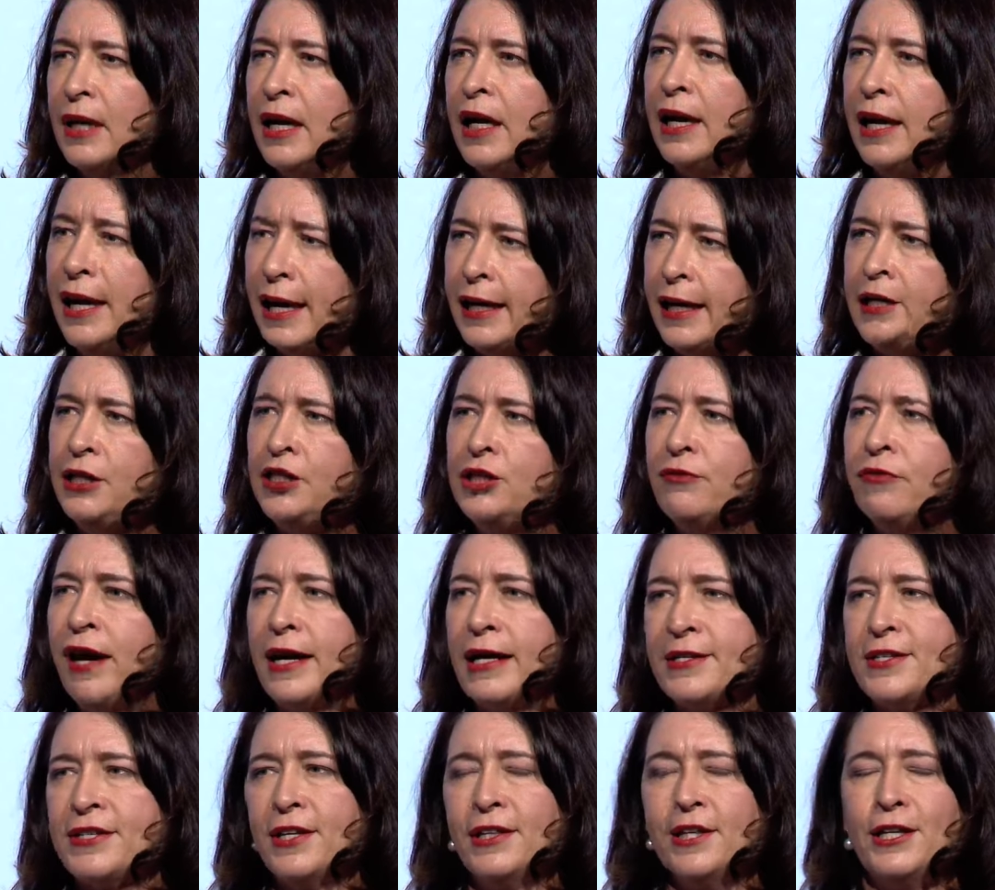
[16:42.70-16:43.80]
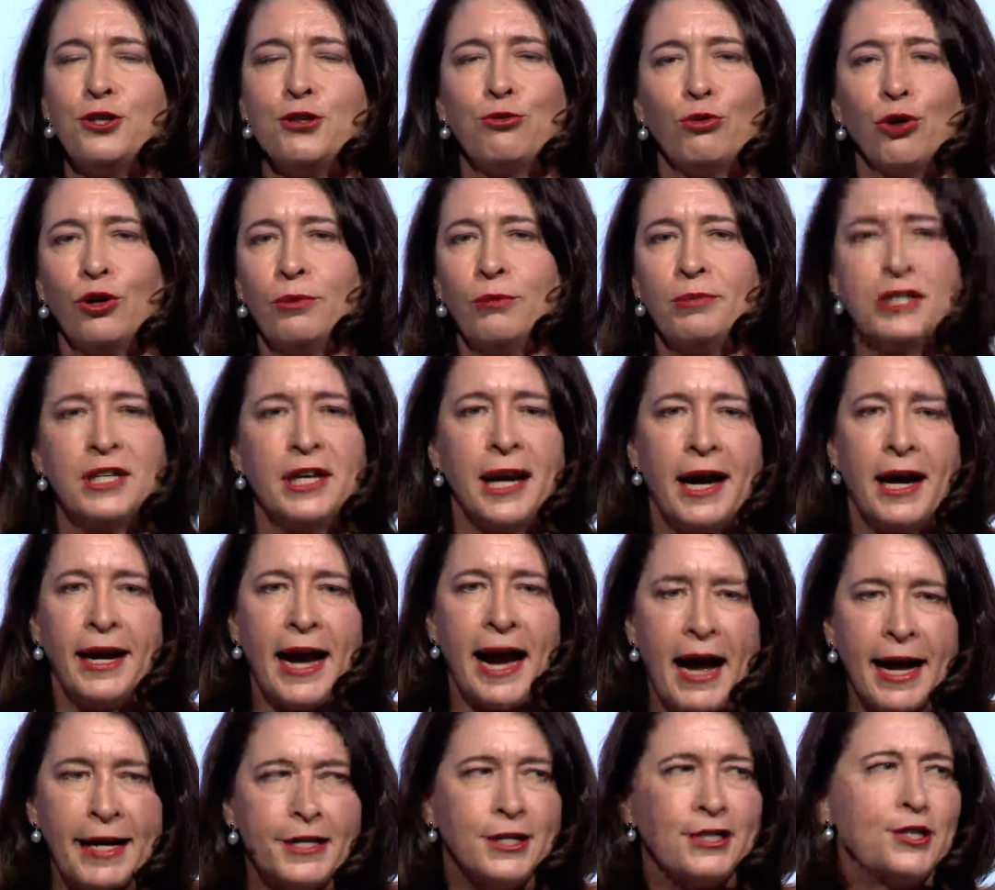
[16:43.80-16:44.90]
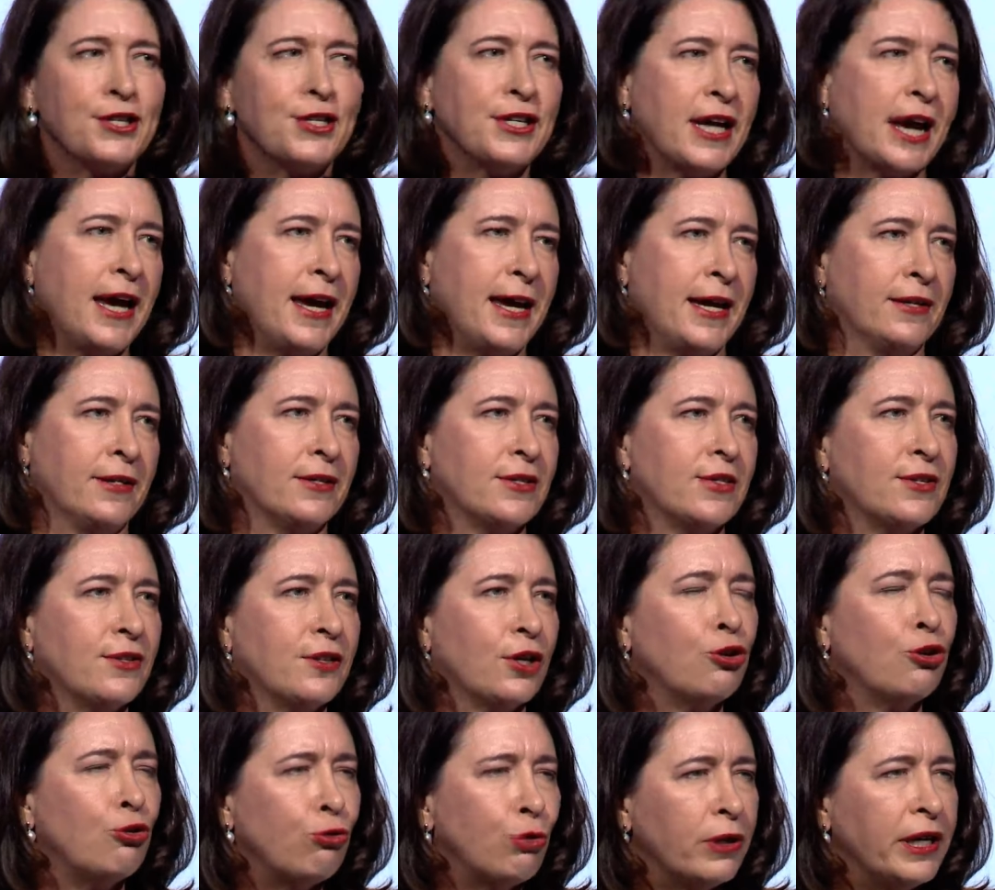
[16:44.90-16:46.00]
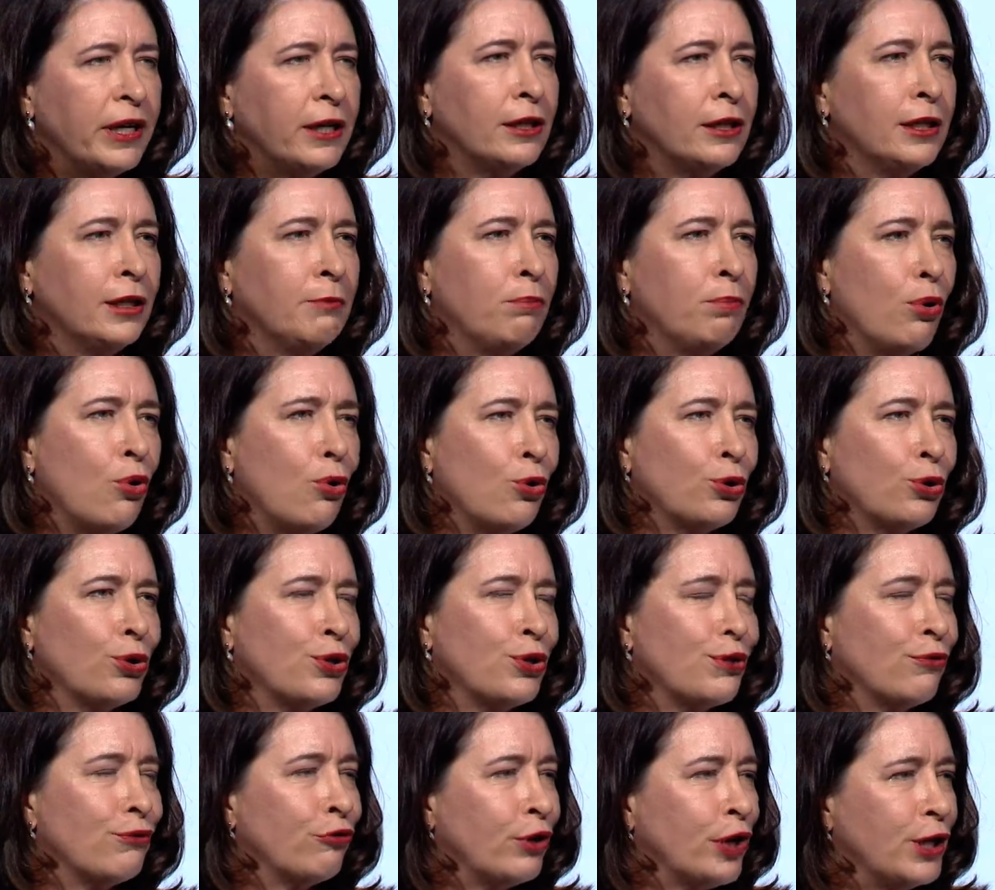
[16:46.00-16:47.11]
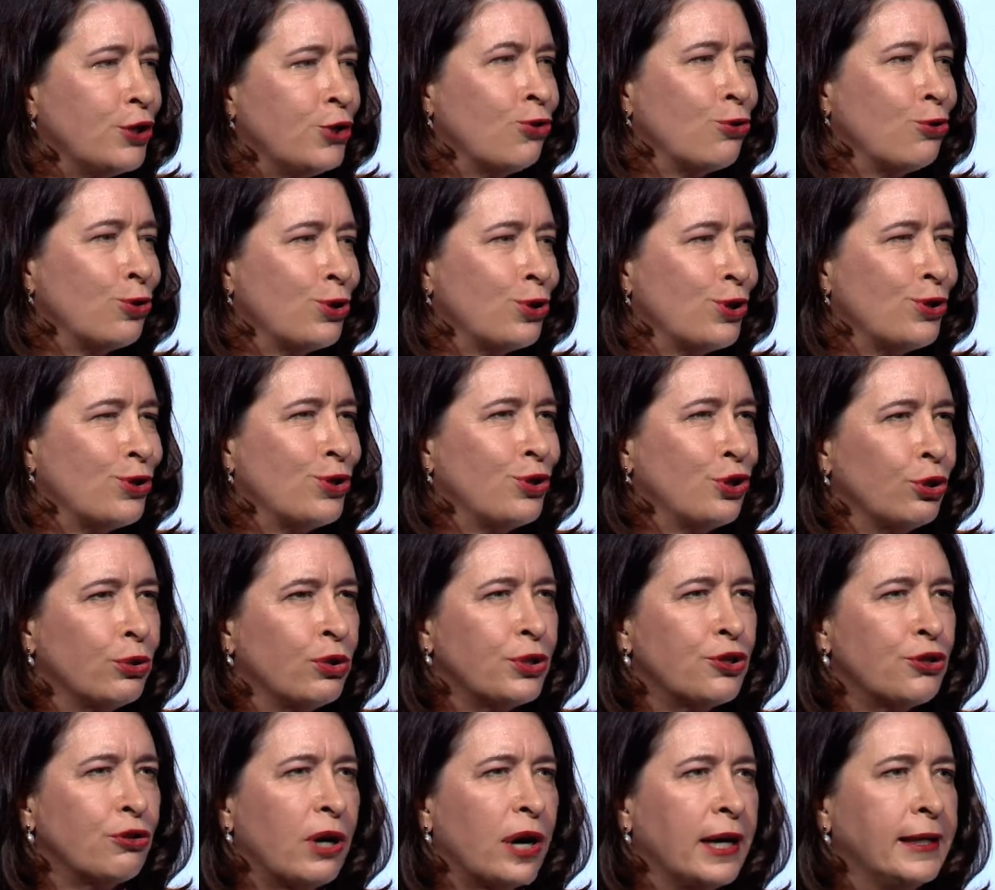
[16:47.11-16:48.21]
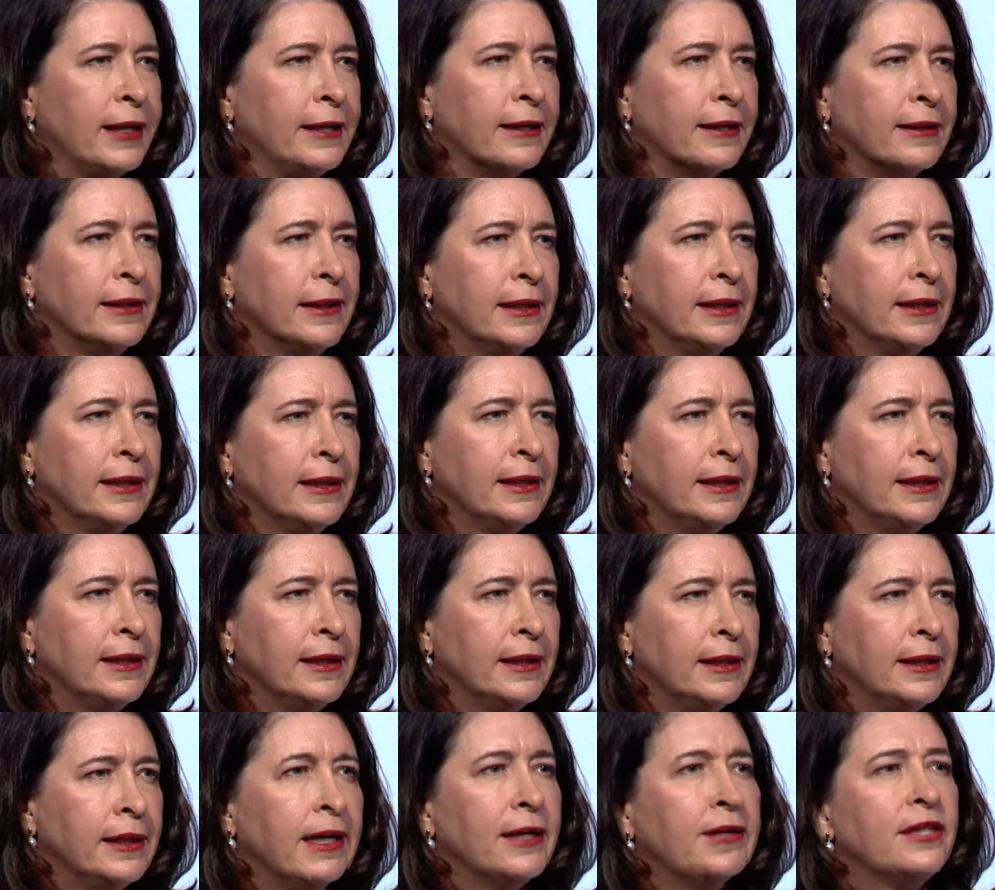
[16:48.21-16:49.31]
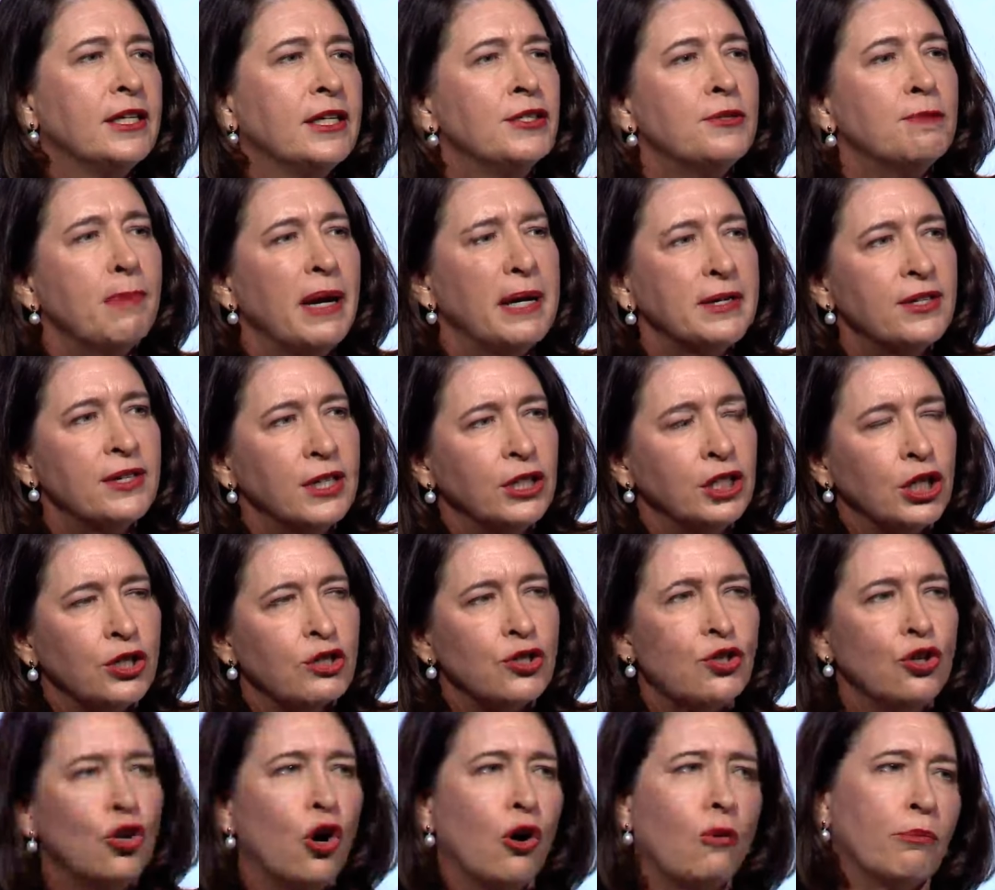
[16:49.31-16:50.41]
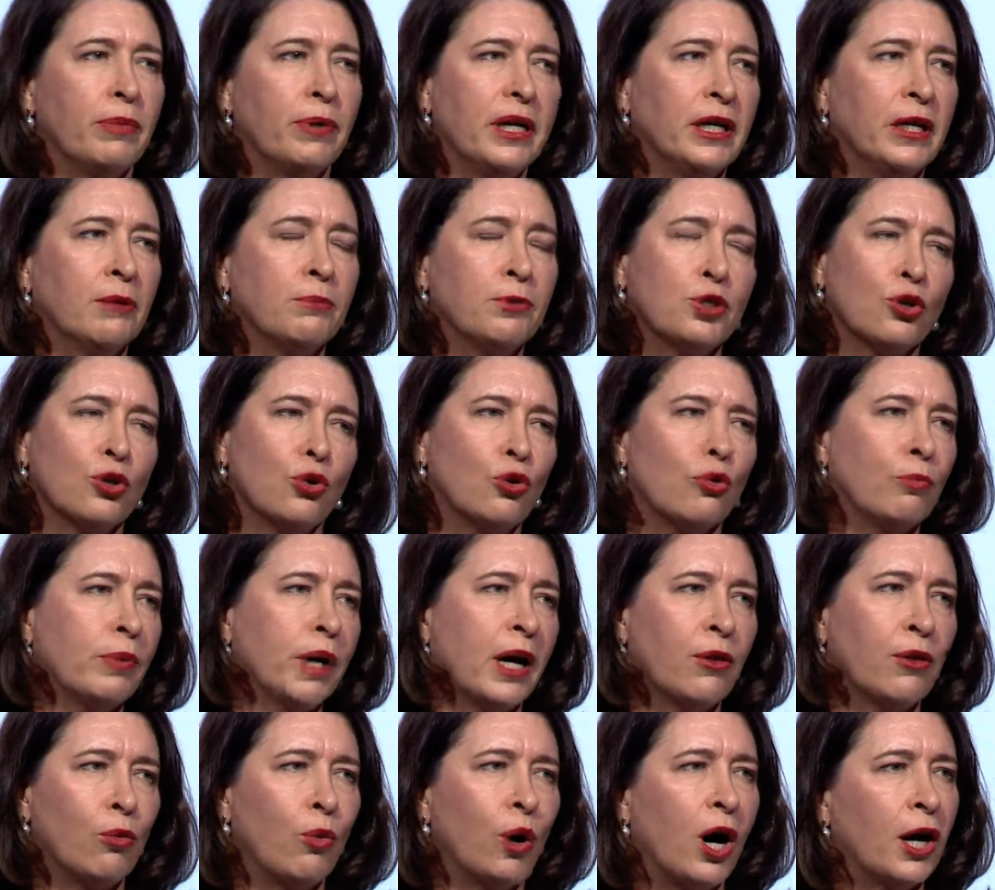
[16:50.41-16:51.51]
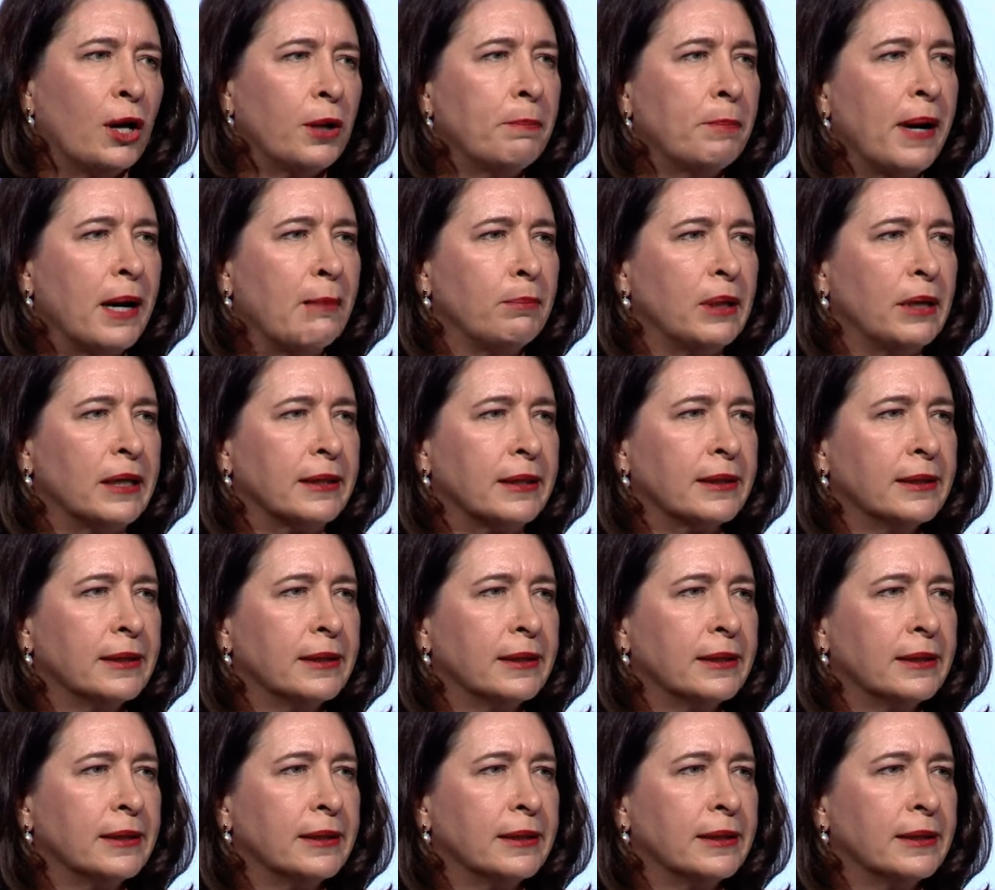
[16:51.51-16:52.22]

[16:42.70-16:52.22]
Each of us in this room today understands the critical importance of resources to Australia, yet this message is not being absorbed by the wider public.